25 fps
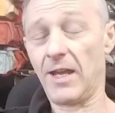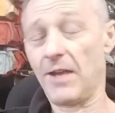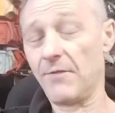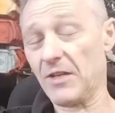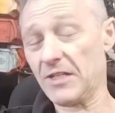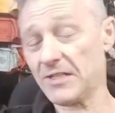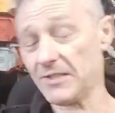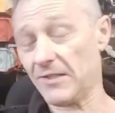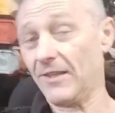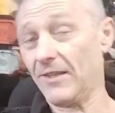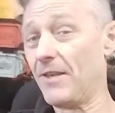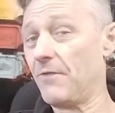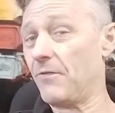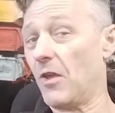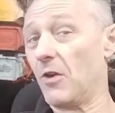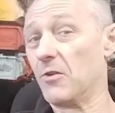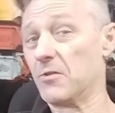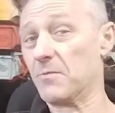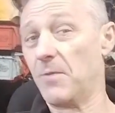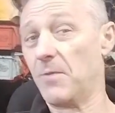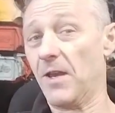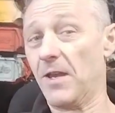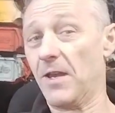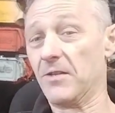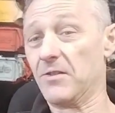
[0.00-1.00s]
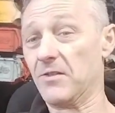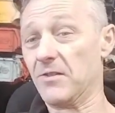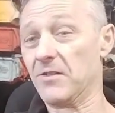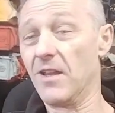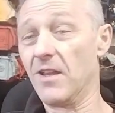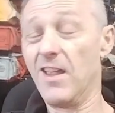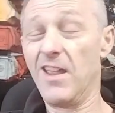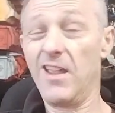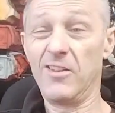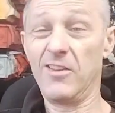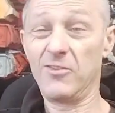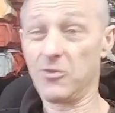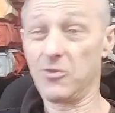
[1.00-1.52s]
I've had to leave those pages
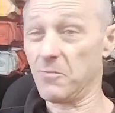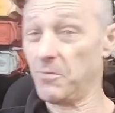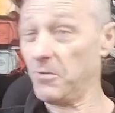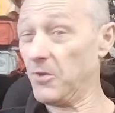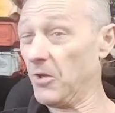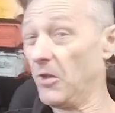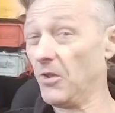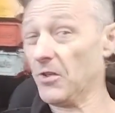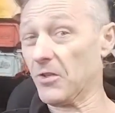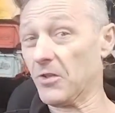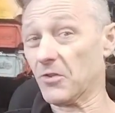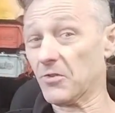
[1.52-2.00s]
just purely